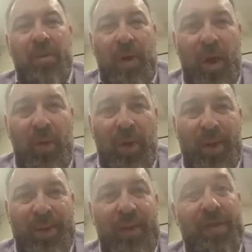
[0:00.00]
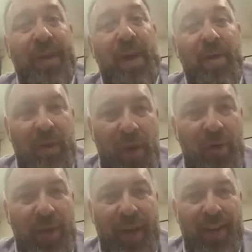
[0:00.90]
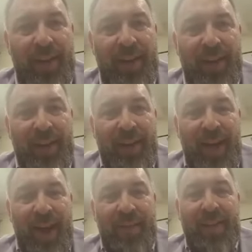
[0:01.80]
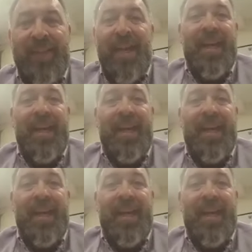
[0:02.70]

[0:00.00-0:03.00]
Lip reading: Hotworks. Now, if they don't know that, and then say a